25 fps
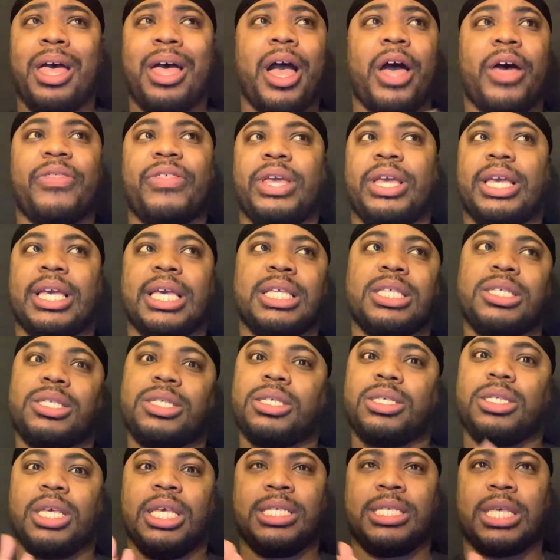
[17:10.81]
I think
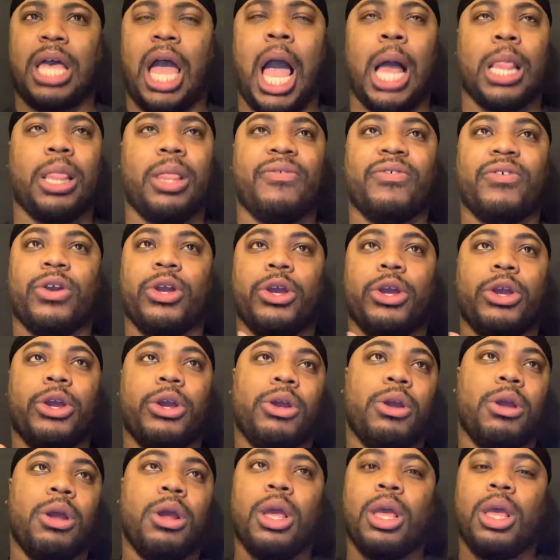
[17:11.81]
it's
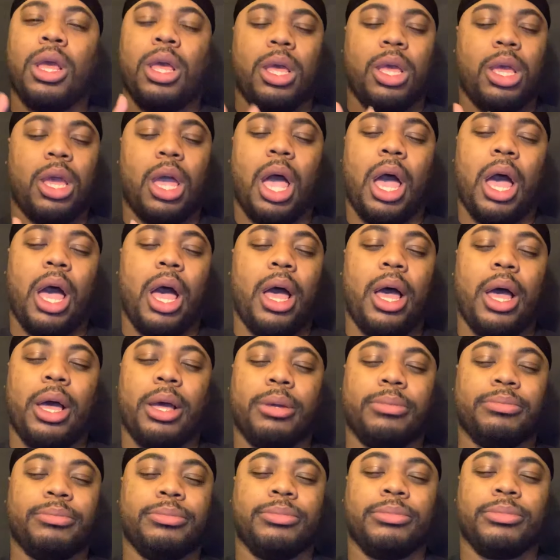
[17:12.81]
Oliver,
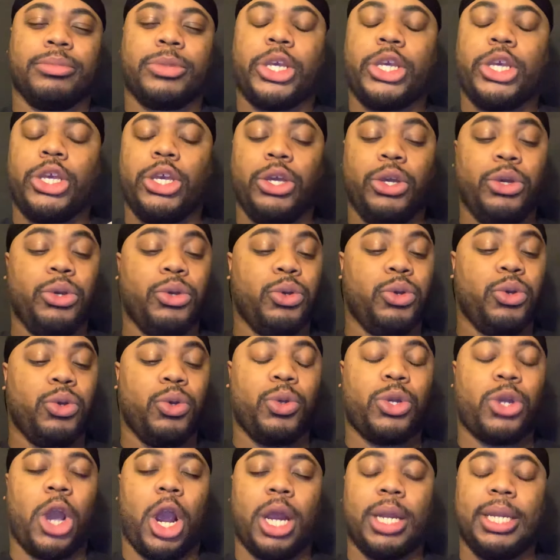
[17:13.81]

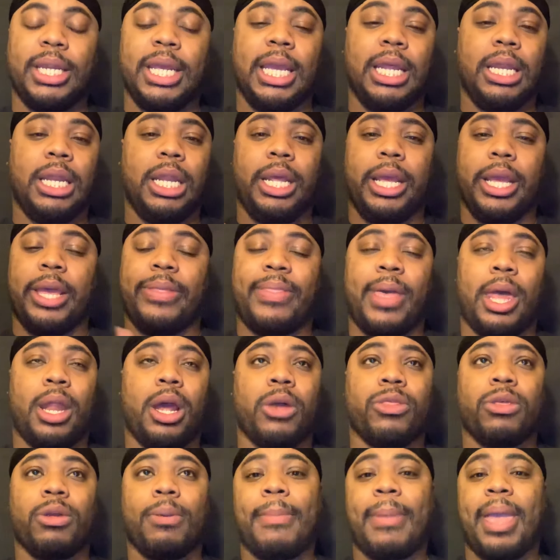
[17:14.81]
Q, Gardini, and that
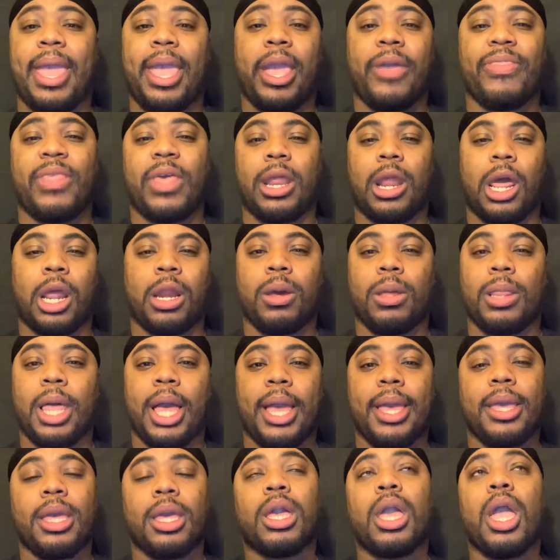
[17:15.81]
other man that I don't
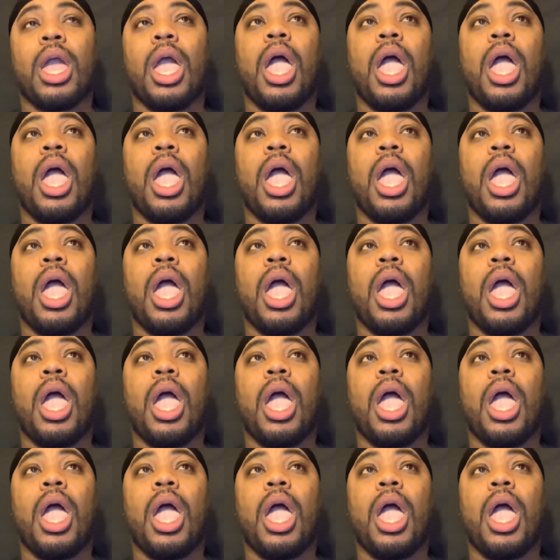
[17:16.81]
like.